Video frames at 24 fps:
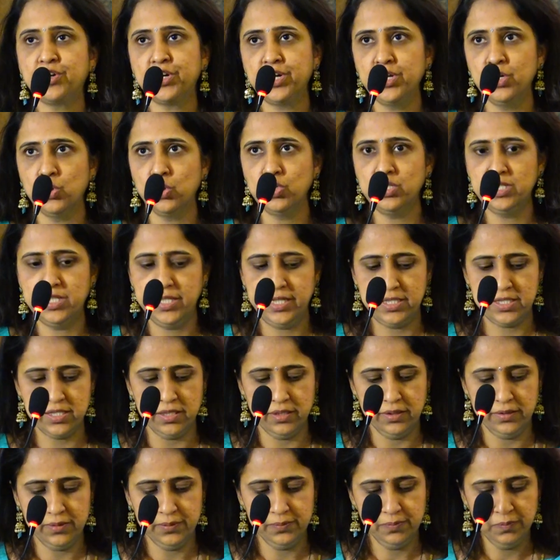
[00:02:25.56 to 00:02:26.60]
Crayon Data.
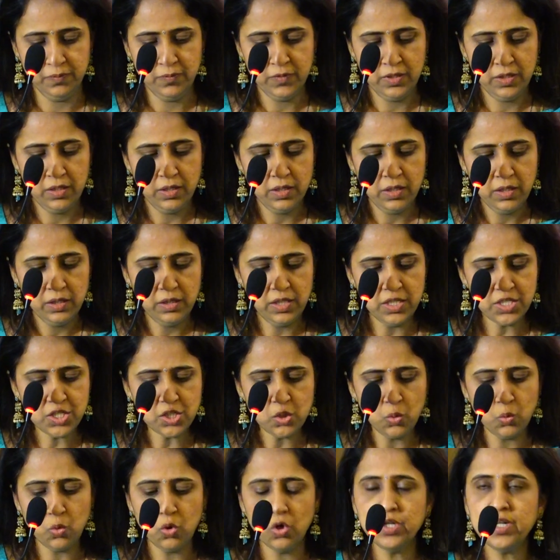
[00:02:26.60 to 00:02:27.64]
This
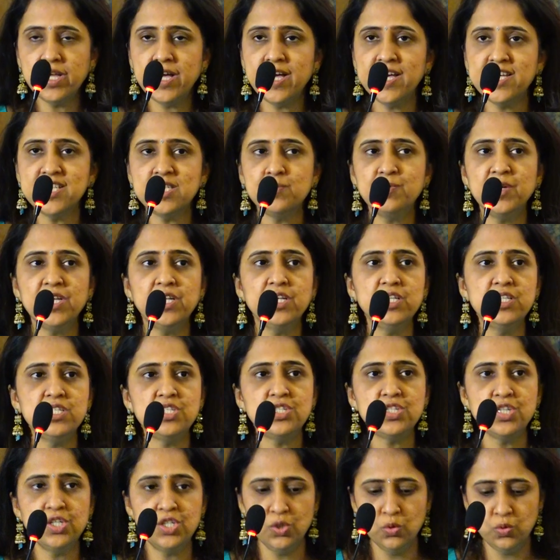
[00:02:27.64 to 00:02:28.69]
award has been
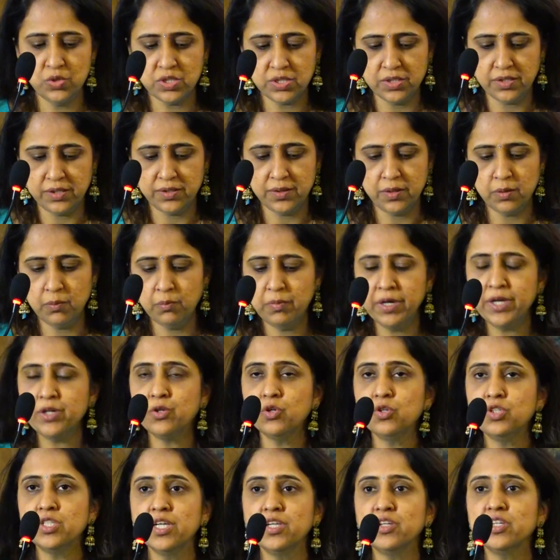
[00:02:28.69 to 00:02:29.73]
instituted by
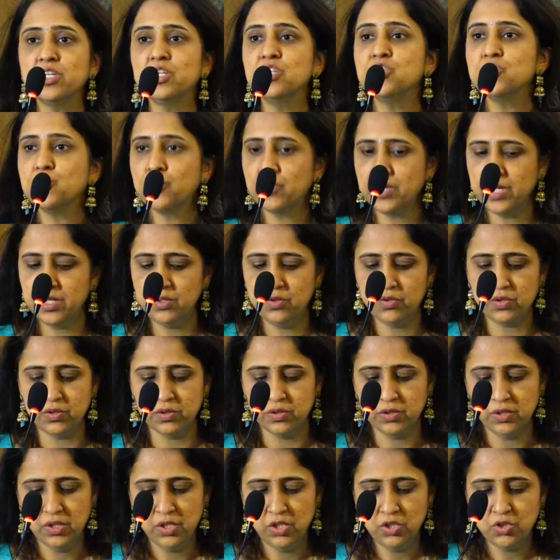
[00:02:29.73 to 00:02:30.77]
Rotarian Surendra
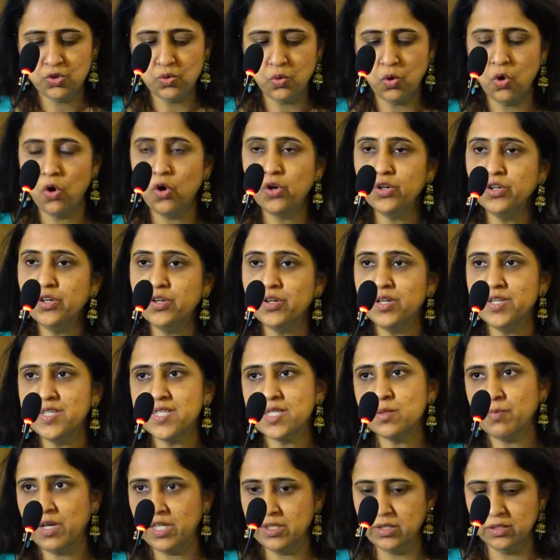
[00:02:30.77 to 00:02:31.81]
to honor
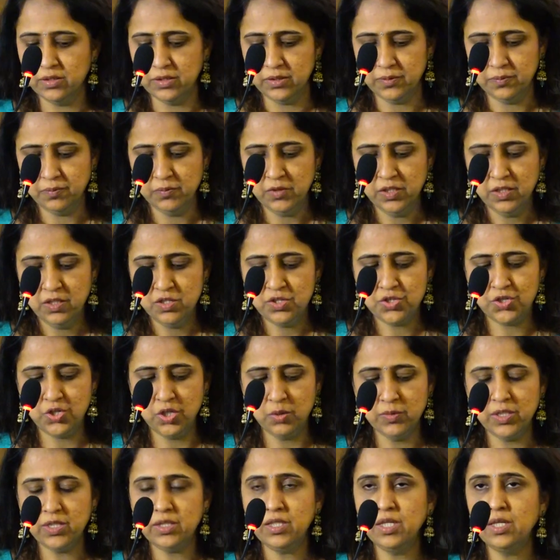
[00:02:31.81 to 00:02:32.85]
his mother,
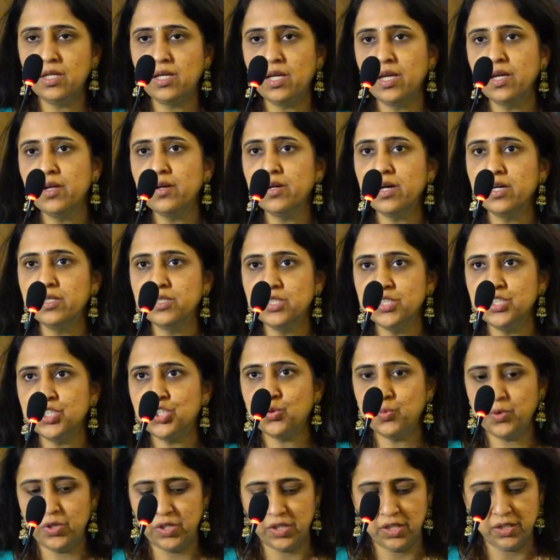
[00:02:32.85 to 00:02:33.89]
Srimati K.
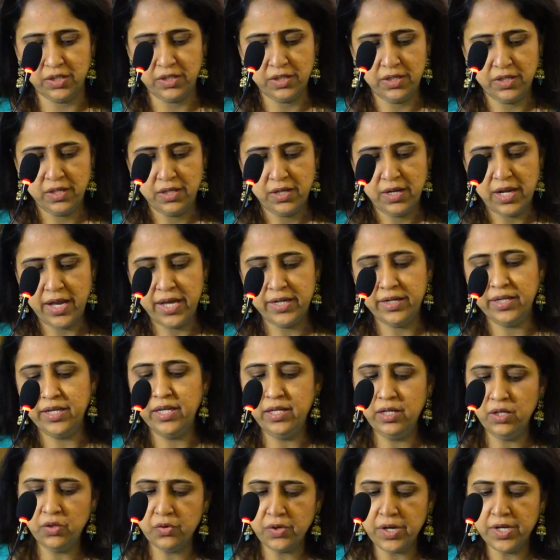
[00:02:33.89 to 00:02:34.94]
Rajeshwari, an
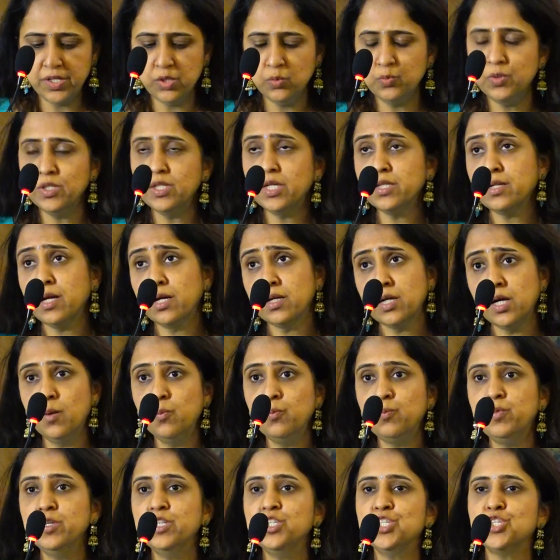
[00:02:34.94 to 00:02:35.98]
incredible and
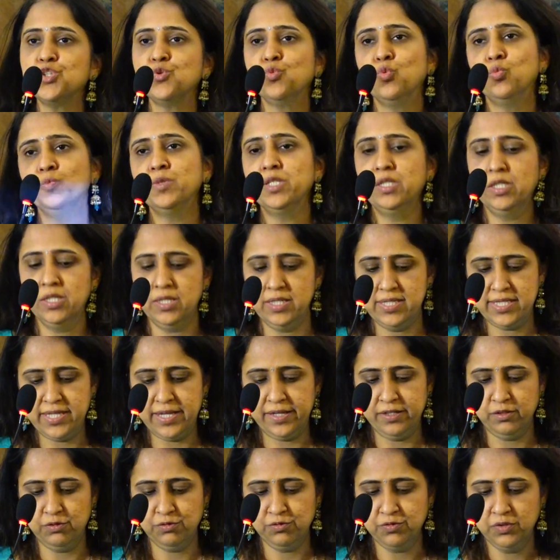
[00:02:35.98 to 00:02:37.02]
accomplished woman
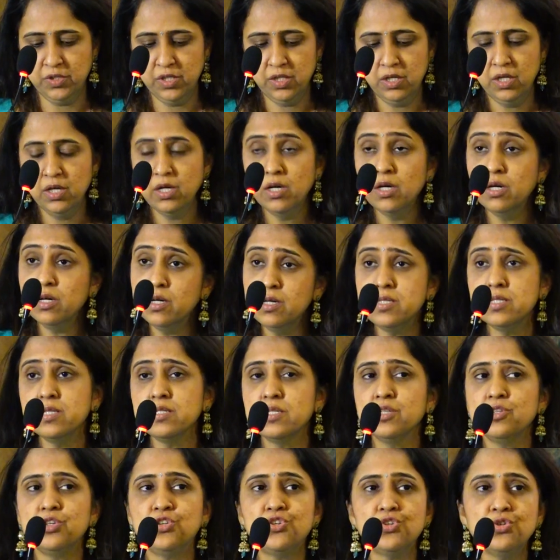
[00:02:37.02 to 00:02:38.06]
herself. Hers is
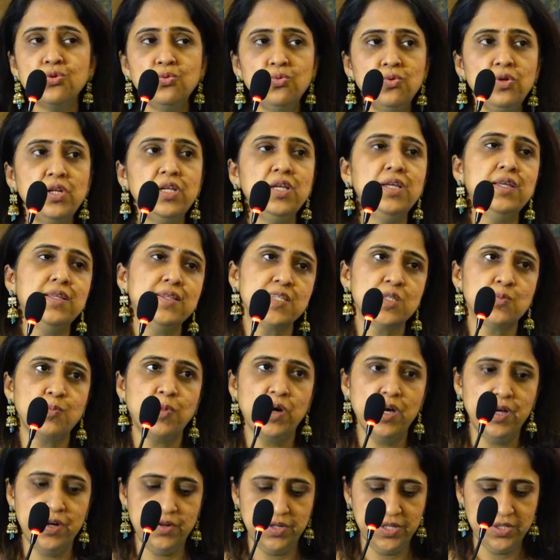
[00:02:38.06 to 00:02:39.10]
a truly
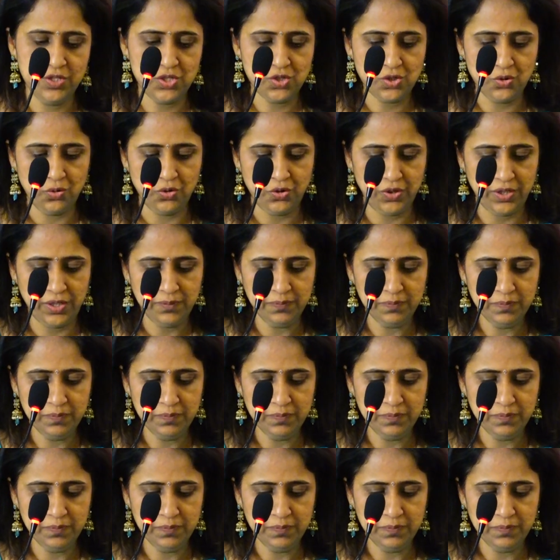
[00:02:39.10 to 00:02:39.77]
inspiring story.